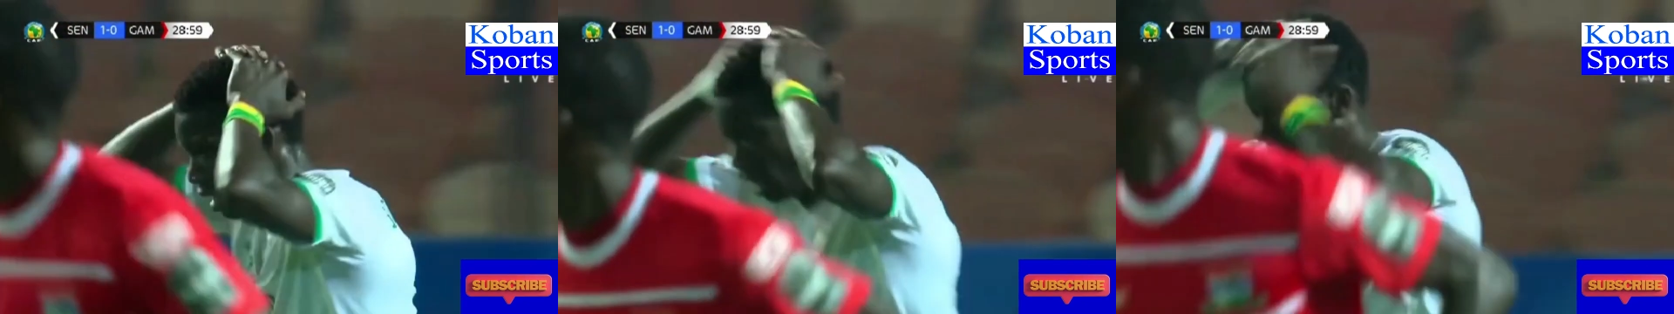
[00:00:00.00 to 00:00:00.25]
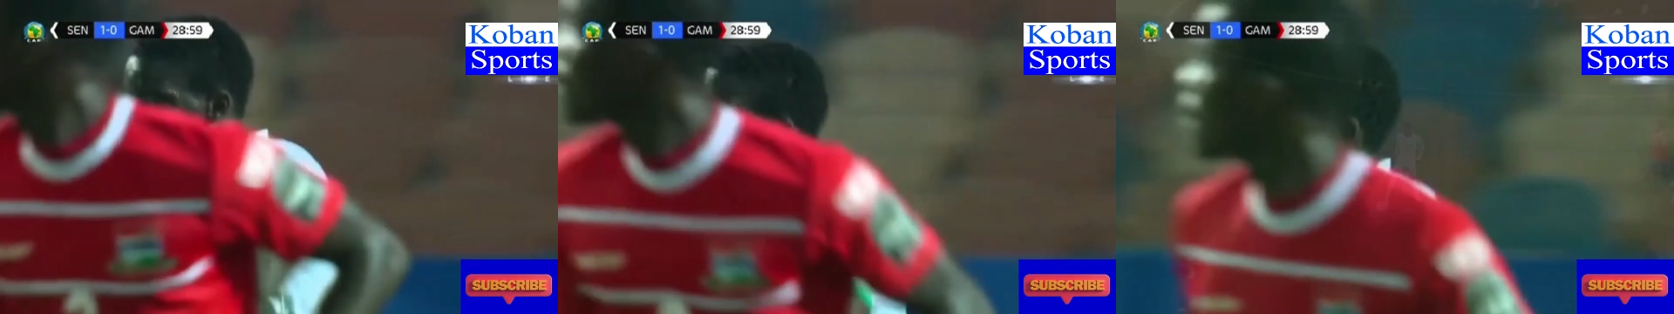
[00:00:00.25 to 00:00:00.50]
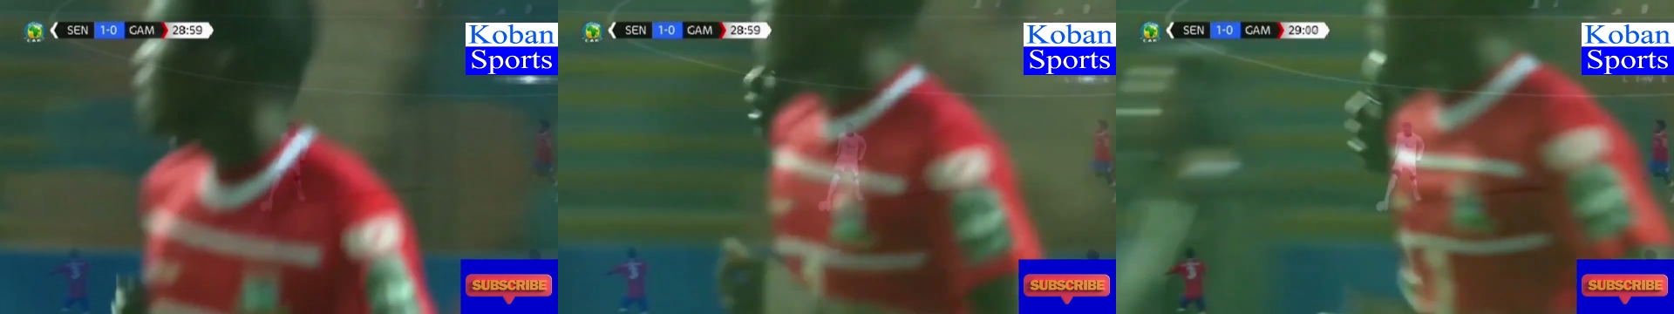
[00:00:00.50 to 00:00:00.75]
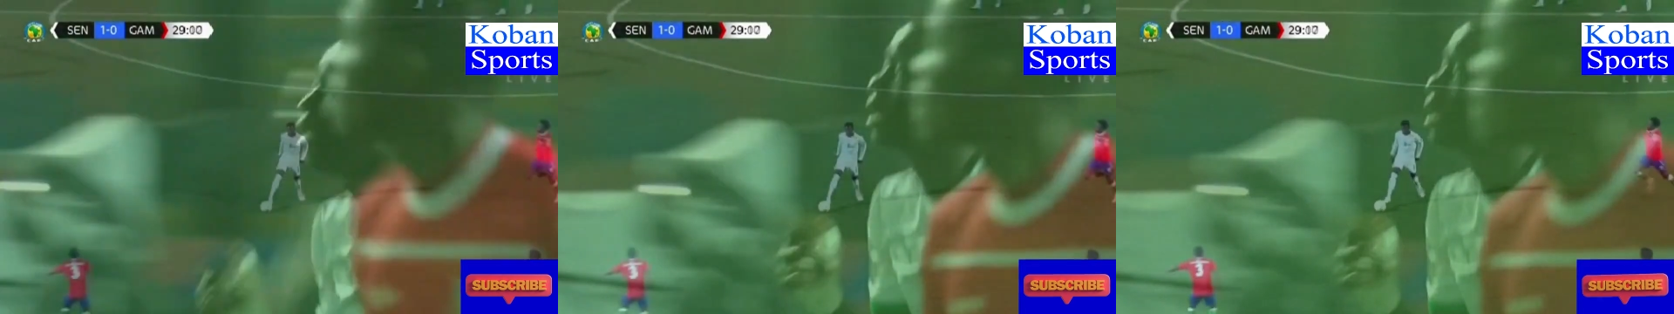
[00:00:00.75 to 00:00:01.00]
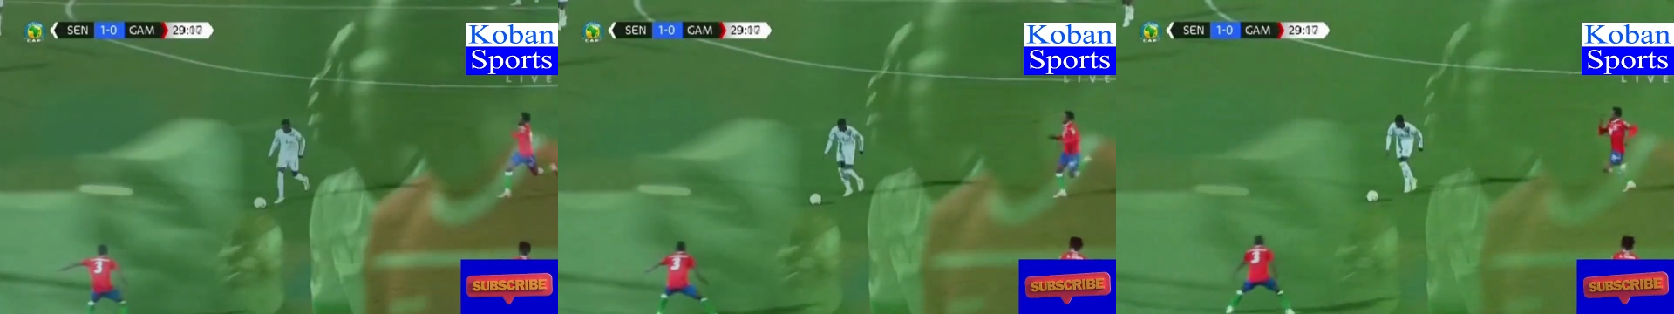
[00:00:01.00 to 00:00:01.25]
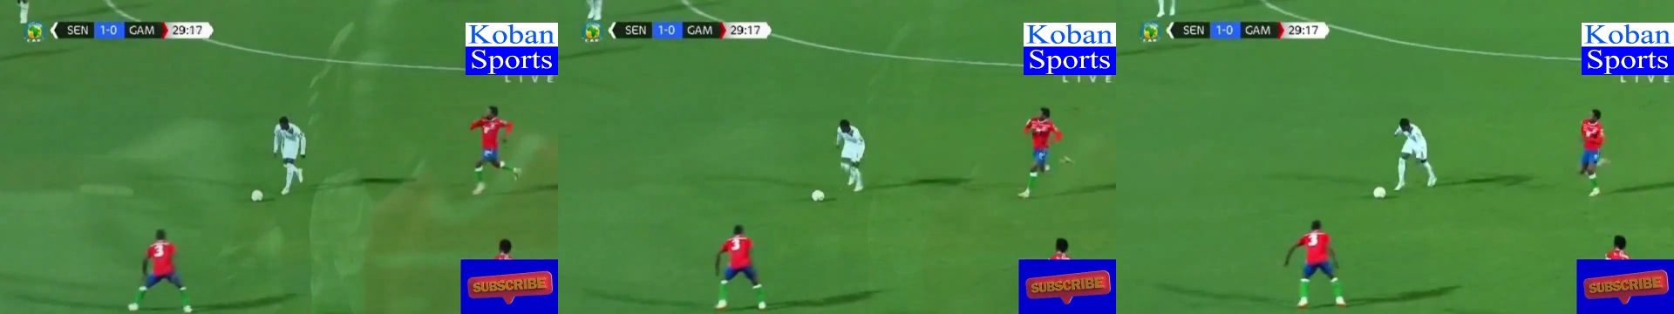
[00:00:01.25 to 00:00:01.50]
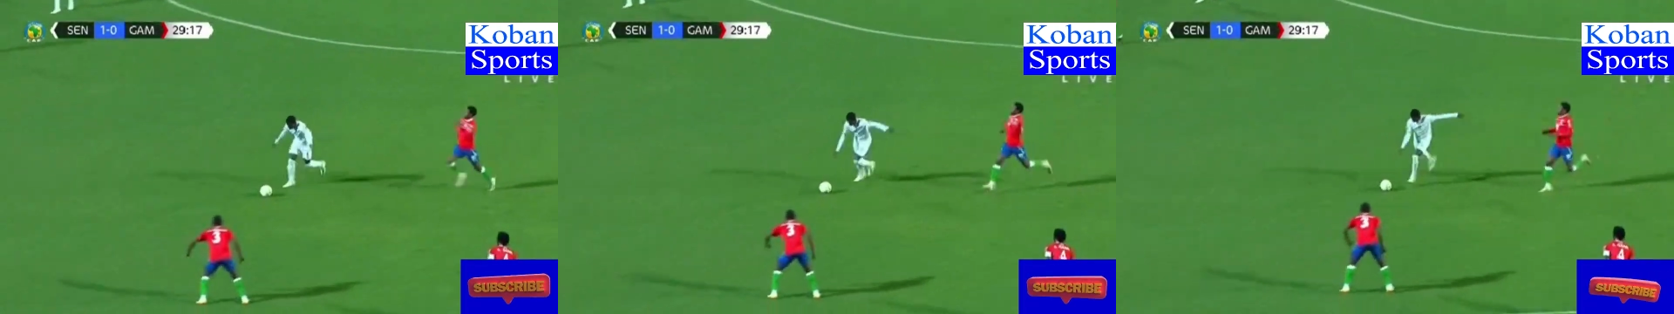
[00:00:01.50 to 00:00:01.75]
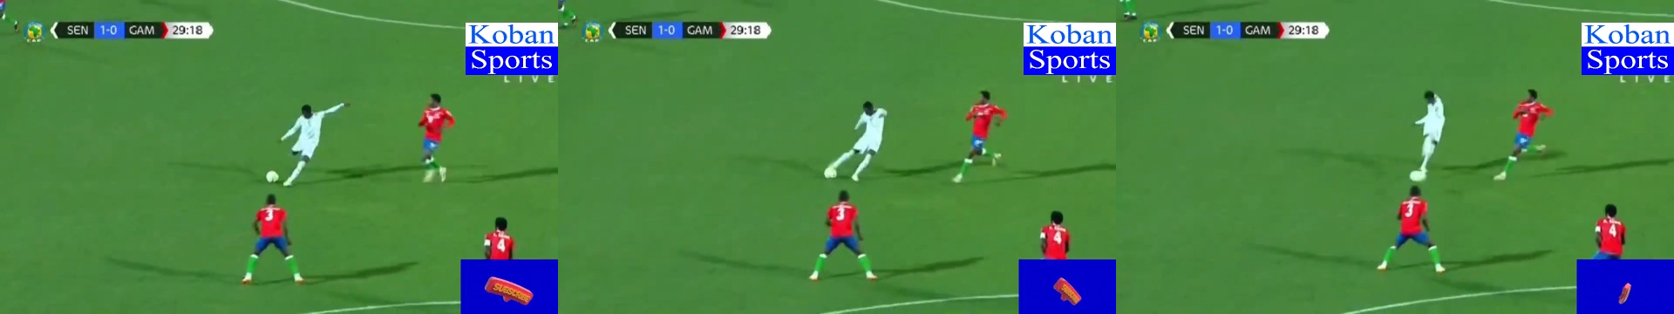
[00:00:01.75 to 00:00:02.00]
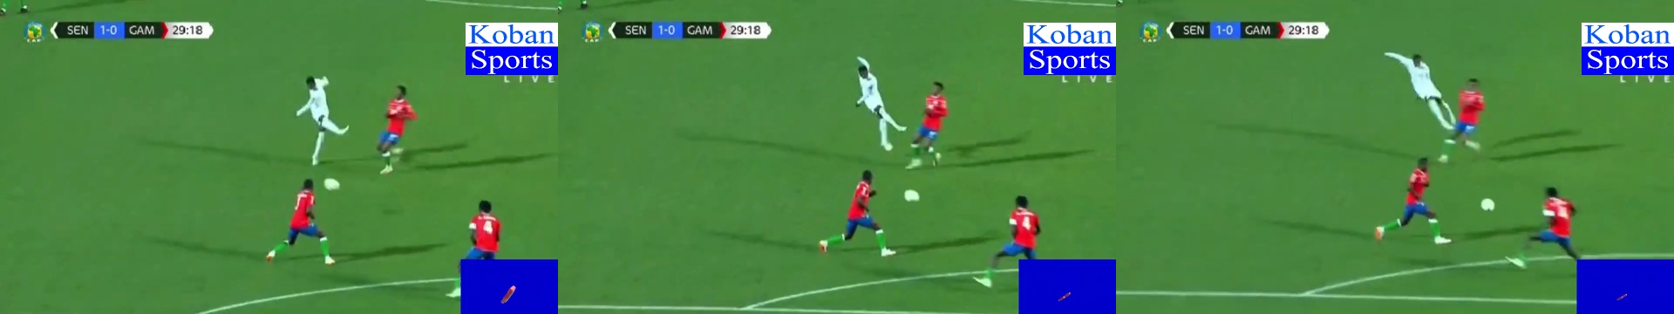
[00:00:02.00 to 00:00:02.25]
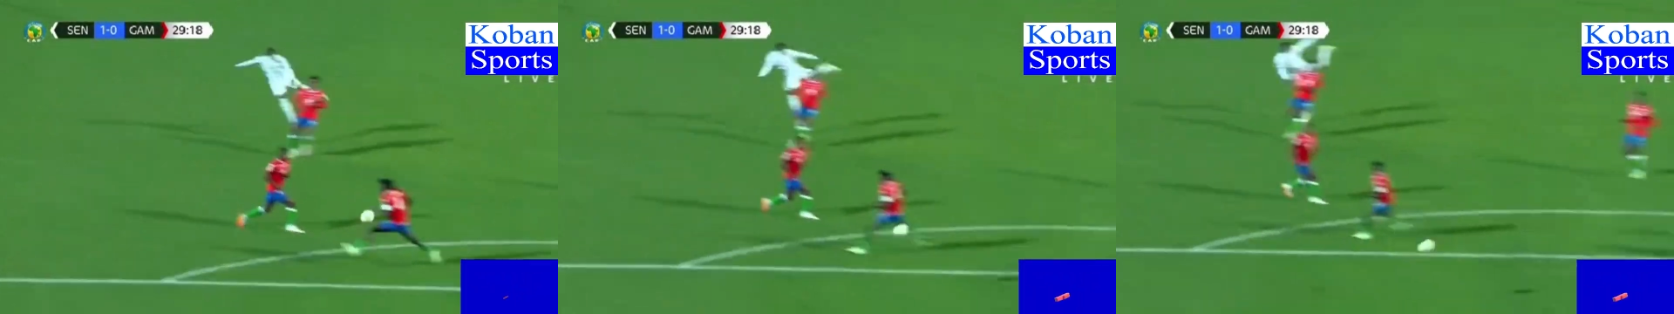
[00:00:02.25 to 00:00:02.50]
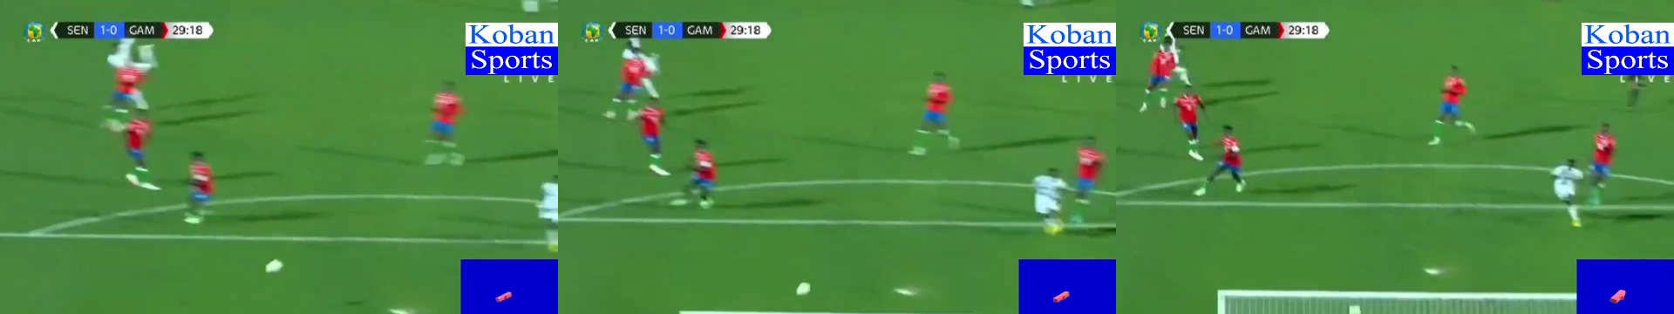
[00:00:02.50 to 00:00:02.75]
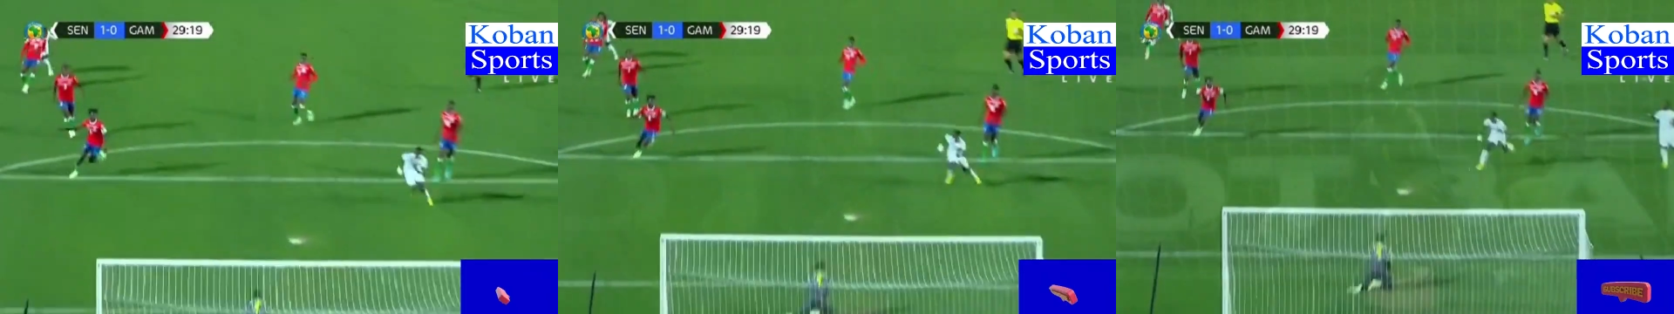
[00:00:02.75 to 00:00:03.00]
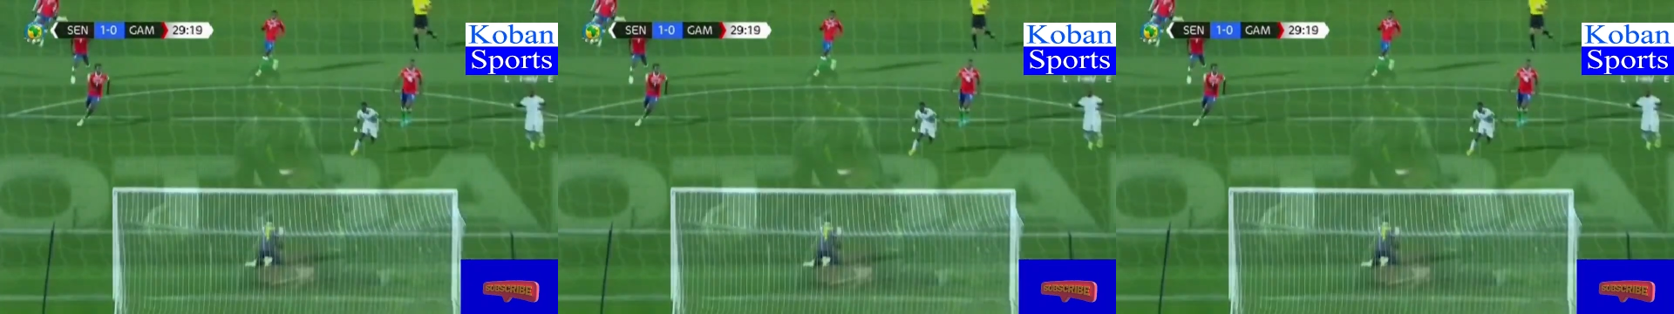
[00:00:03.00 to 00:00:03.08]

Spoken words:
No face is visible, so there are no lips to read.